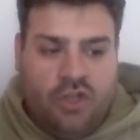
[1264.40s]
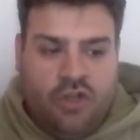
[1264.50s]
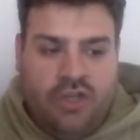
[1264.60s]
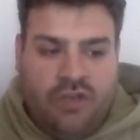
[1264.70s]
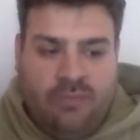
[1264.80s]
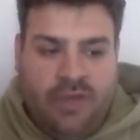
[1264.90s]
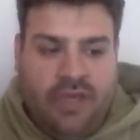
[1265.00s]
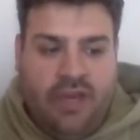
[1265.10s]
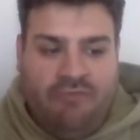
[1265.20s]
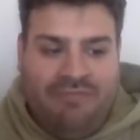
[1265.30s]
you give
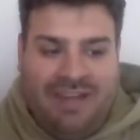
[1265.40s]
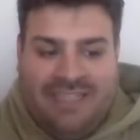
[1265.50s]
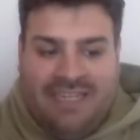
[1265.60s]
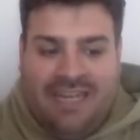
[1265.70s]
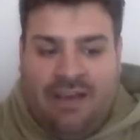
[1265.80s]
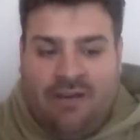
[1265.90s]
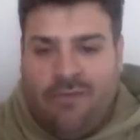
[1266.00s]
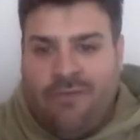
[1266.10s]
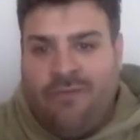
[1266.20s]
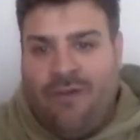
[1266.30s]
me a rating out
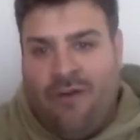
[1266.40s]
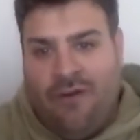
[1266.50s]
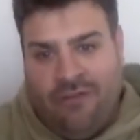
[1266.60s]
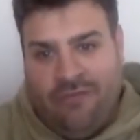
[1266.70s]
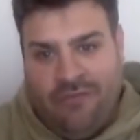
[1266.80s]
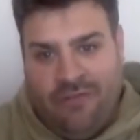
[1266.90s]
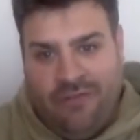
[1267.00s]
of 5?